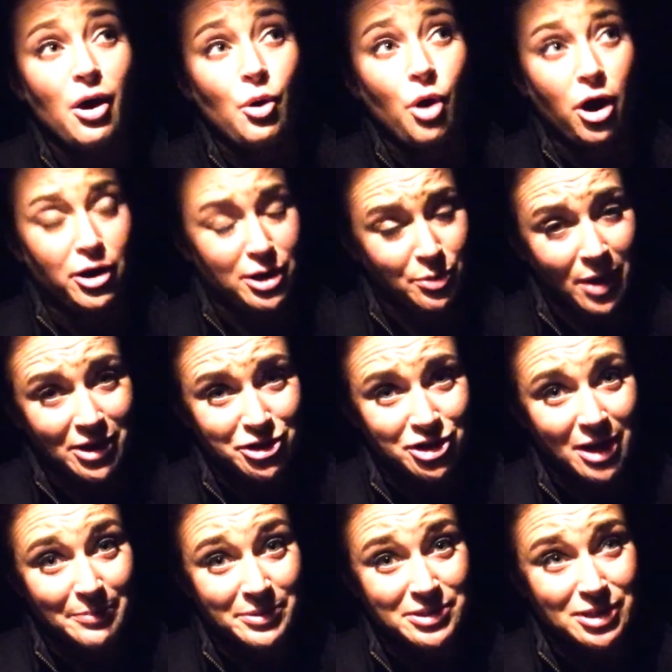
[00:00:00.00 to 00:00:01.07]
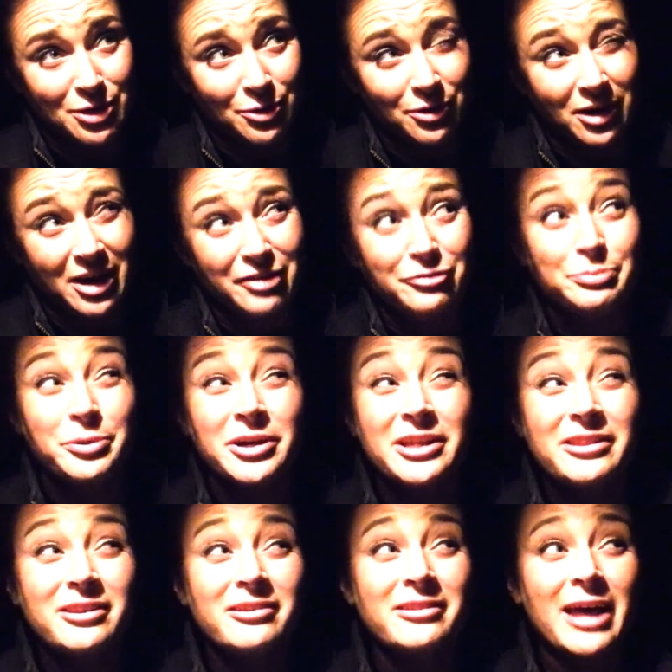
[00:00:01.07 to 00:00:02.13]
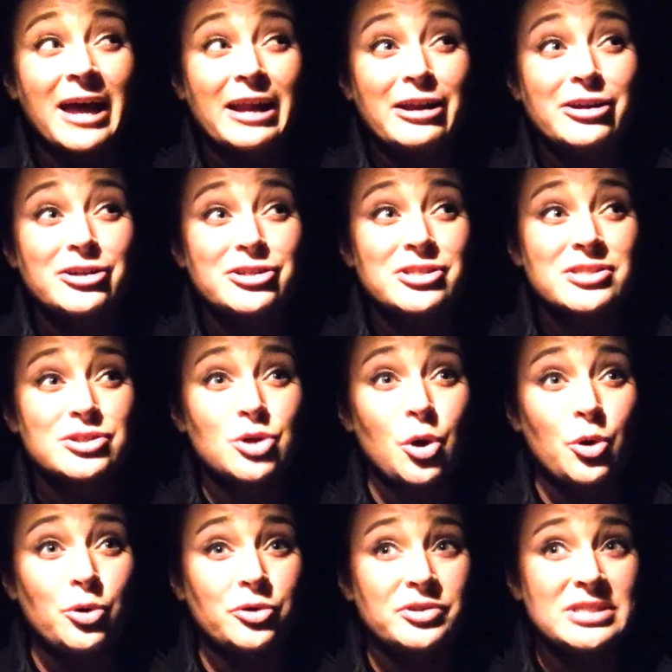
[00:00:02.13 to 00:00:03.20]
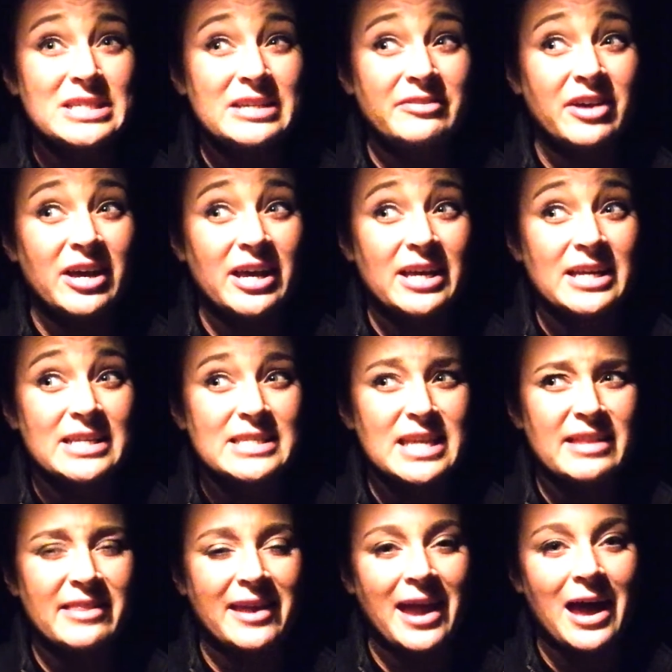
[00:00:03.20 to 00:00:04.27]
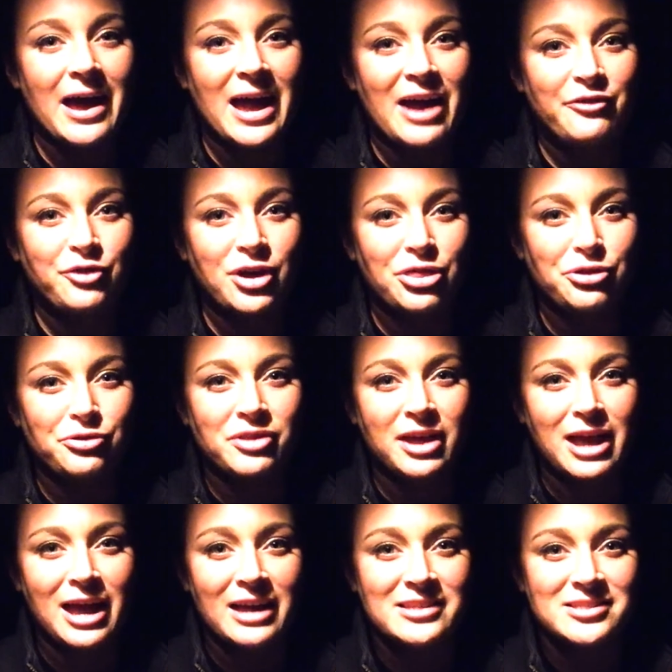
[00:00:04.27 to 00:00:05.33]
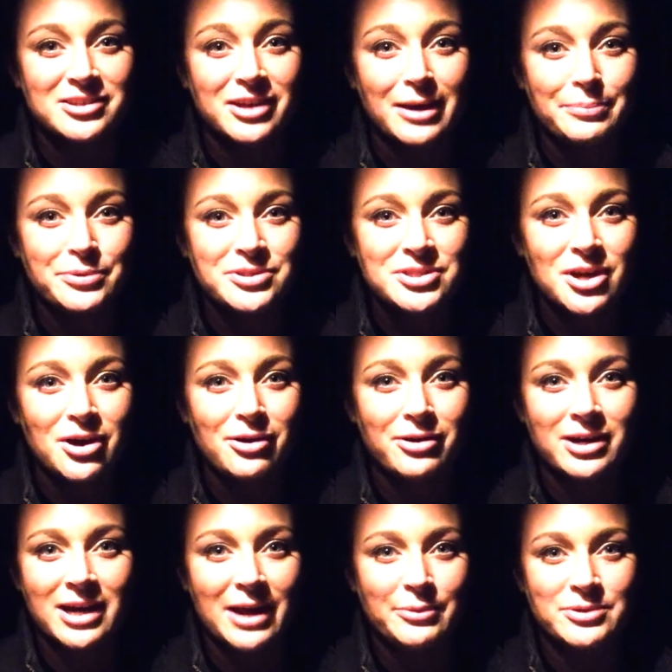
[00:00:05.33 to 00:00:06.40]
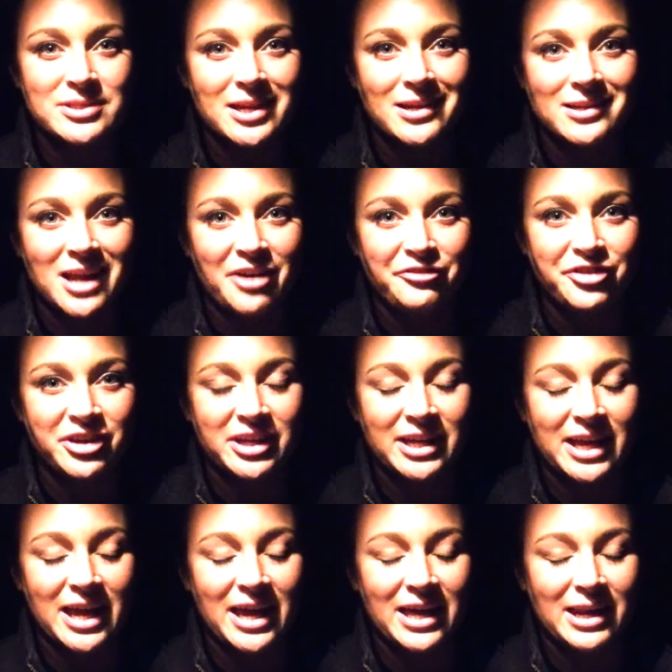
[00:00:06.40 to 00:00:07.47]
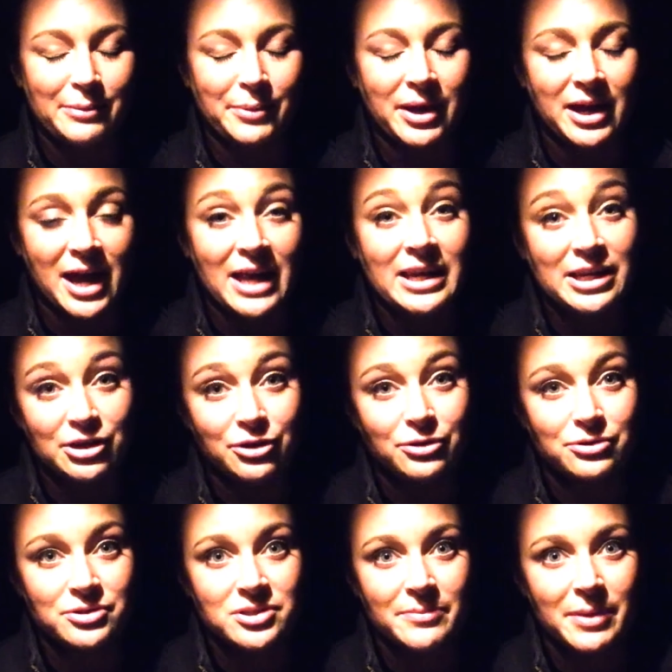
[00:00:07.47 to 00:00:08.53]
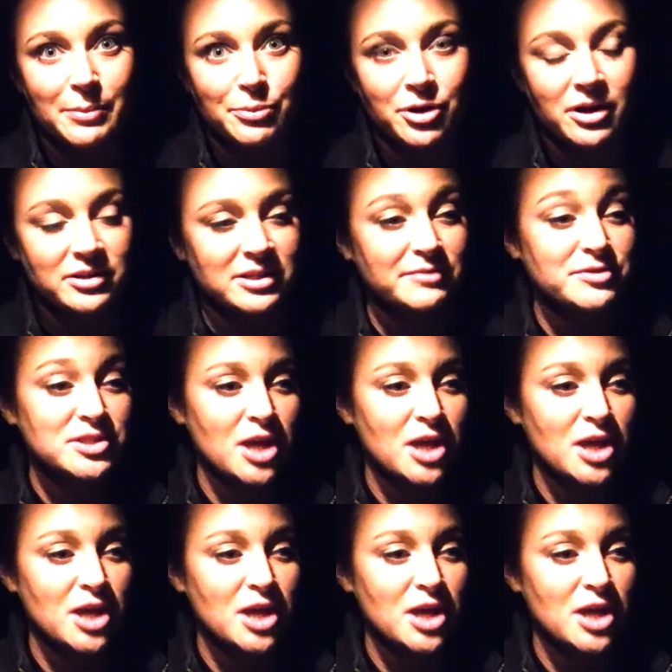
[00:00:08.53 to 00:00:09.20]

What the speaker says: already watched an episode of Pretty Little Liars, Total Divas, and I got halfway through the Castle episode, and I was like not feeling it, and I'm like, I need to go do something productive.